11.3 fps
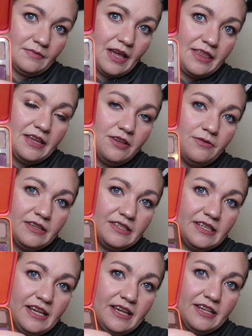I think you can
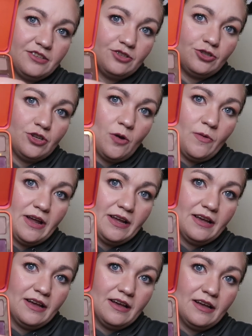see it's
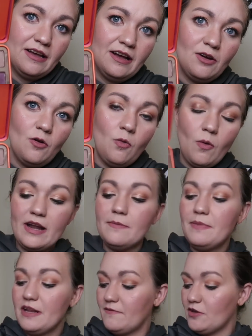showing quite a
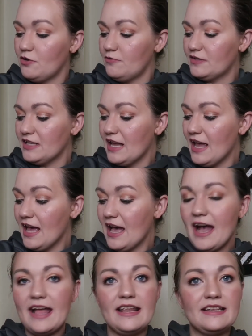bit of use,
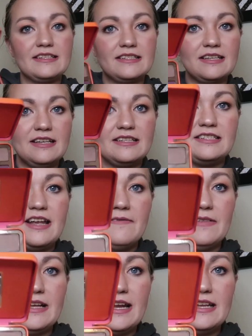and it's
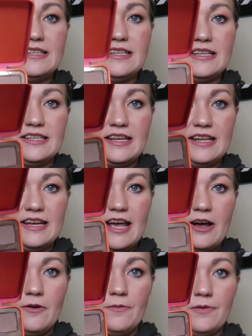definitely got a dent in it
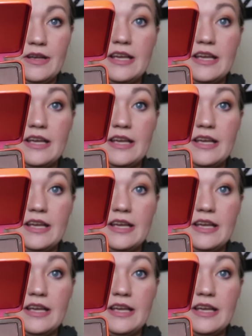now.